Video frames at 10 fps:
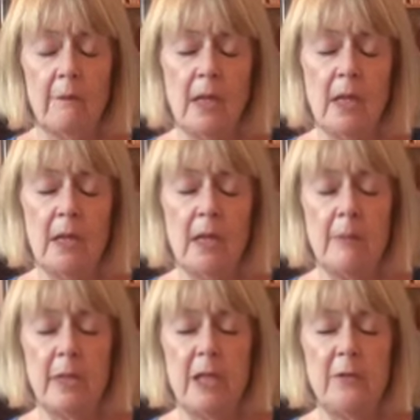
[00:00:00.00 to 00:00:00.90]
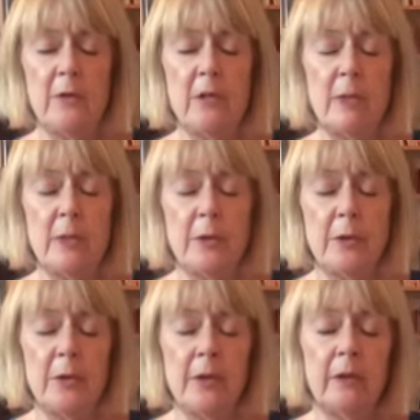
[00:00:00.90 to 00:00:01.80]
Feeling that peace from the
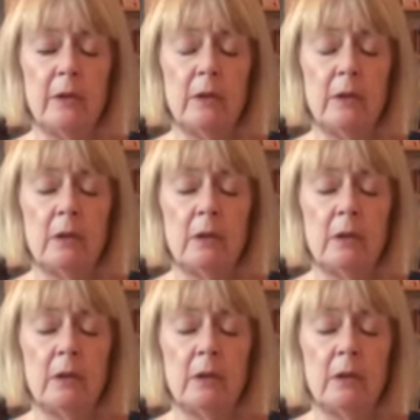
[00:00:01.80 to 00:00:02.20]
mantra,